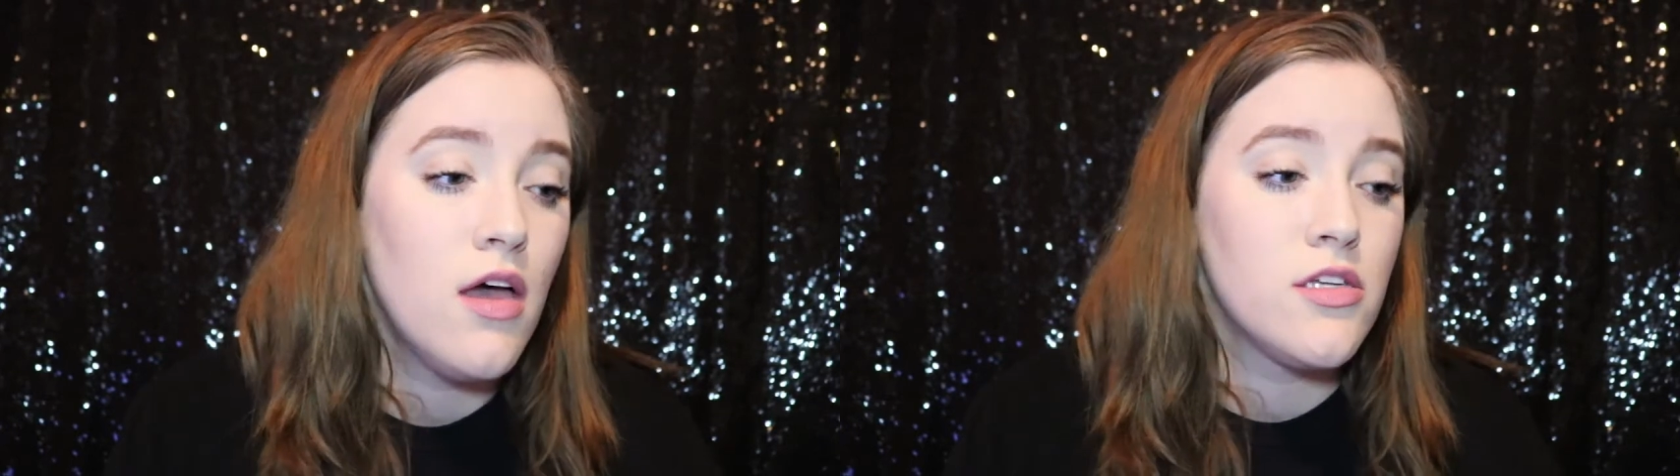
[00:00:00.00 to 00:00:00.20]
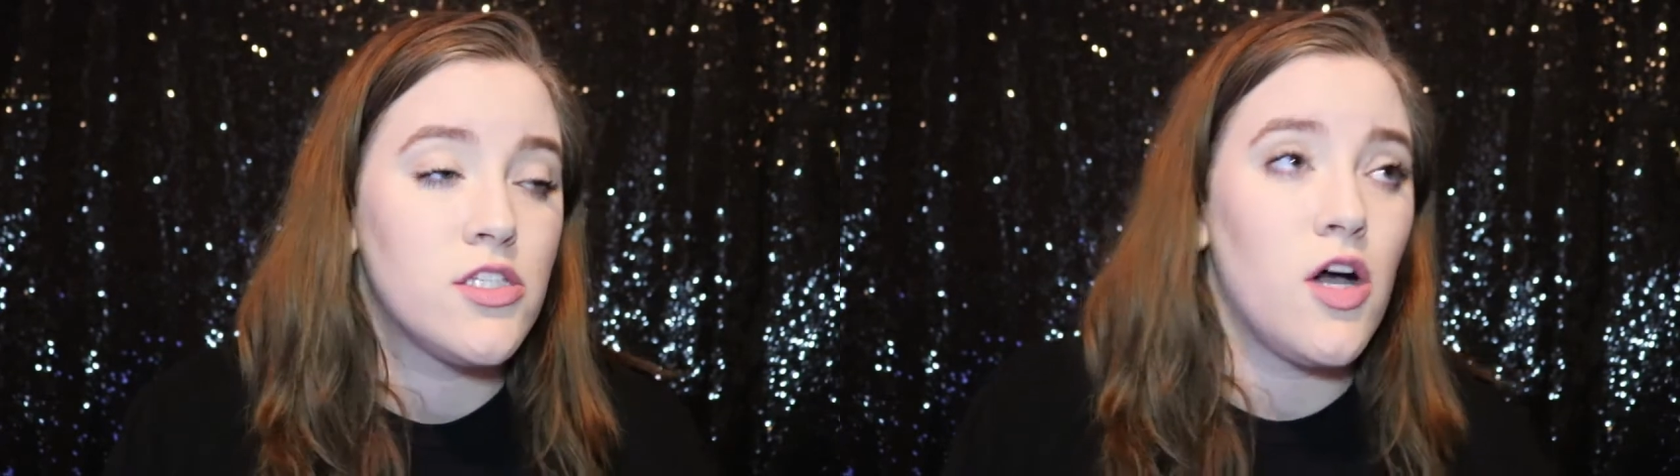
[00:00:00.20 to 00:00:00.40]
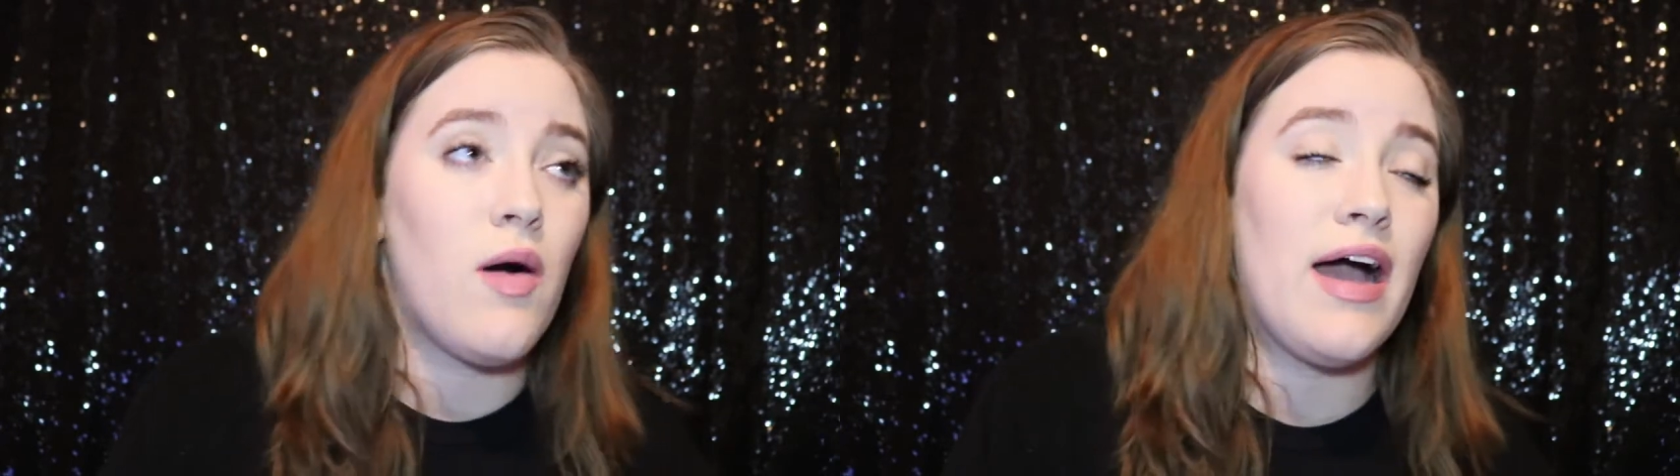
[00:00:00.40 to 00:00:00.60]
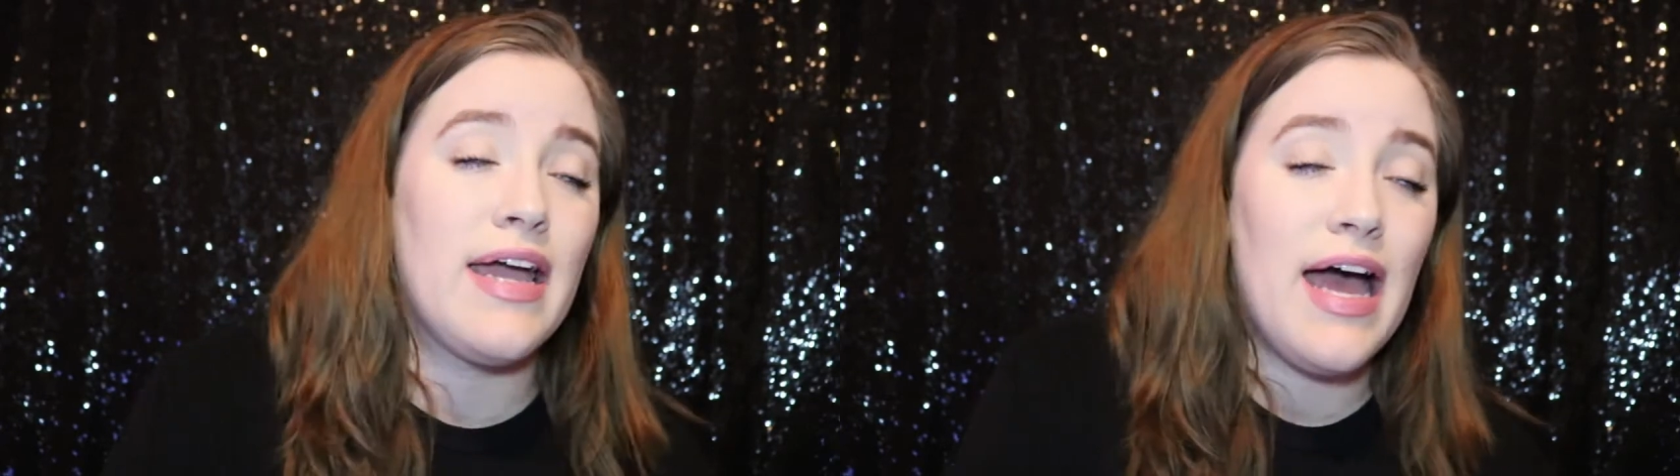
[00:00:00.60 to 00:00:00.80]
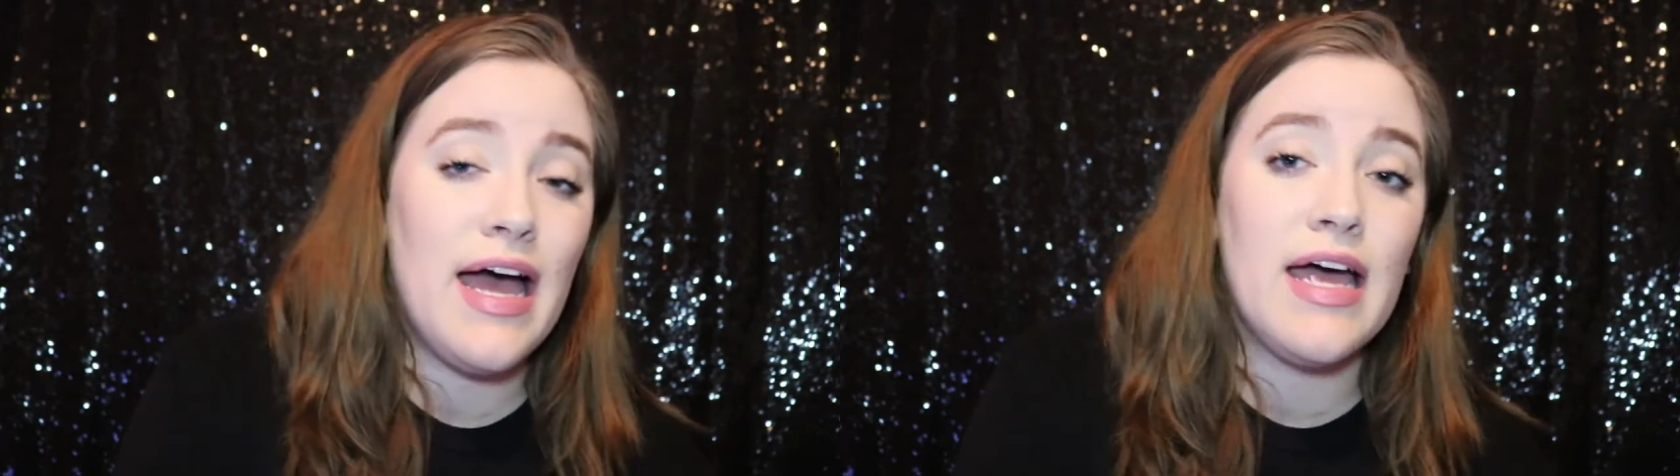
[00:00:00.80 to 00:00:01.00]
So I
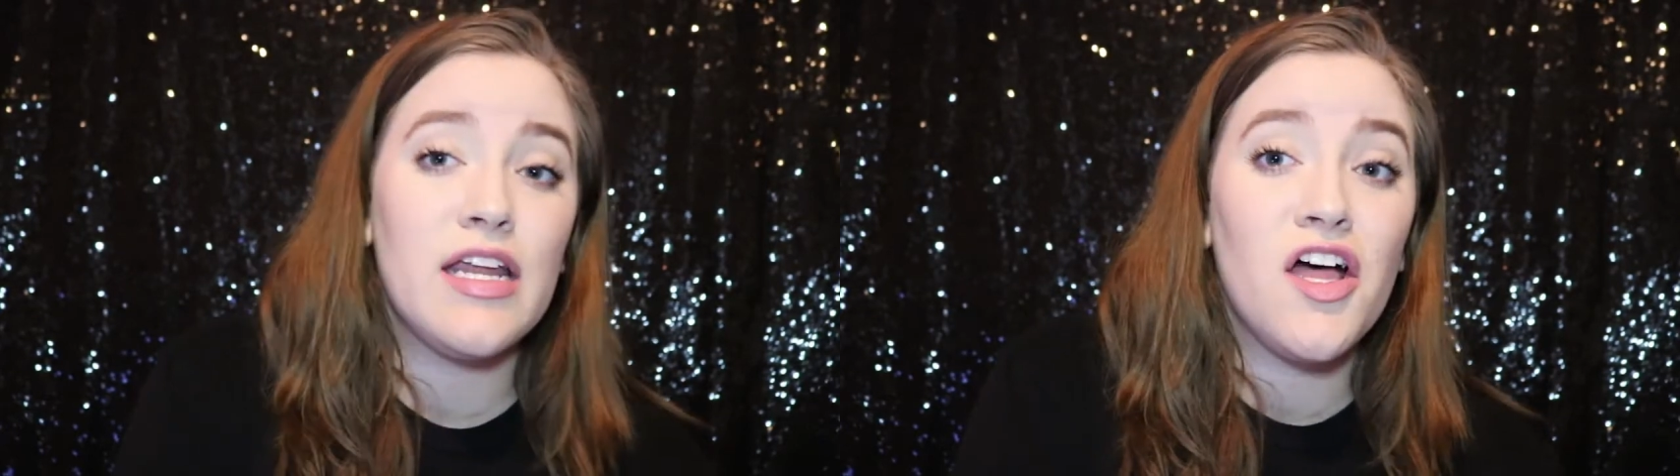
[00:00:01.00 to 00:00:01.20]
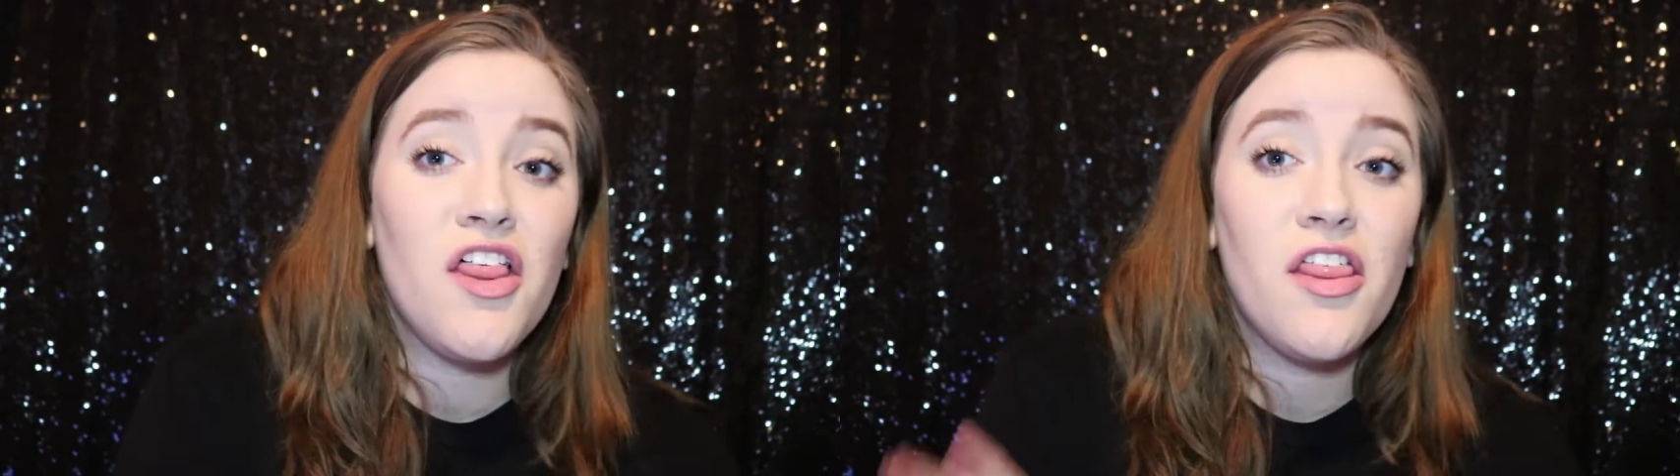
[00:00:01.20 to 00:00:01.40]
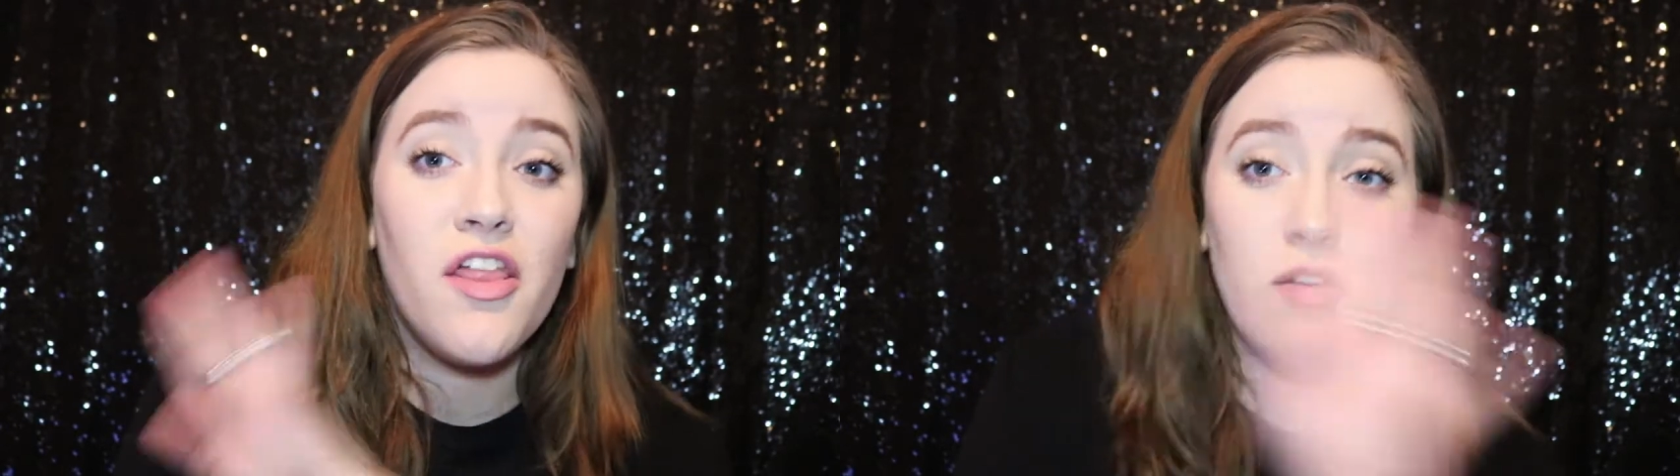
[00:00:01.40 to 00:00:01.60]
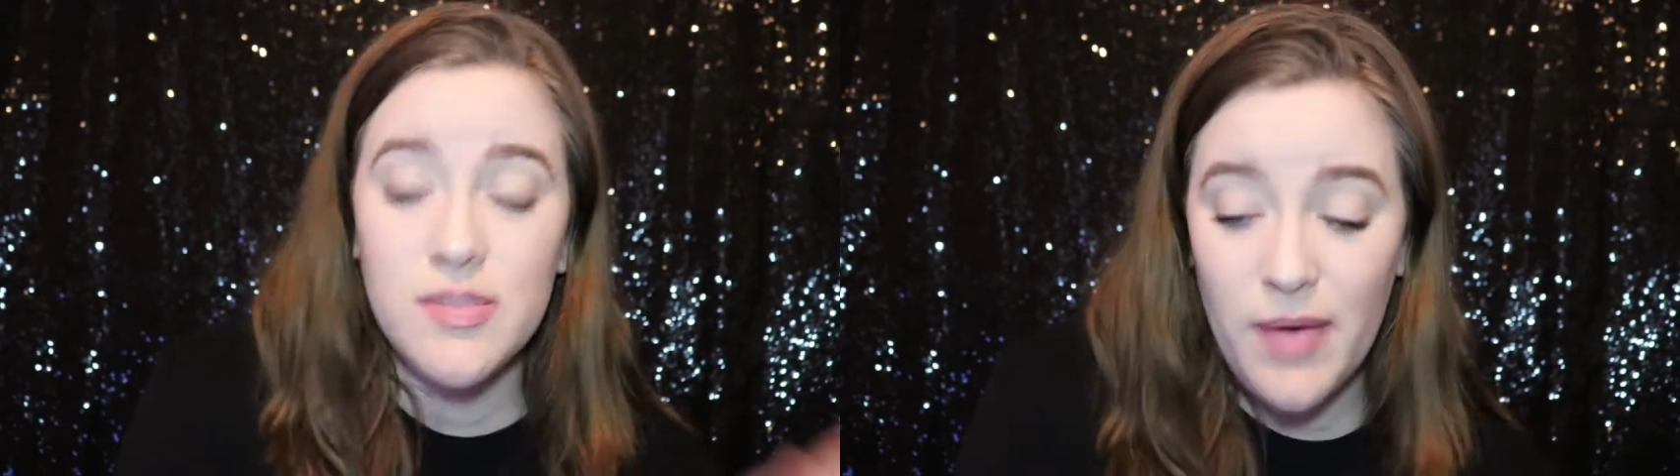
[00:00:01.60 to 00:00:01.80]
had those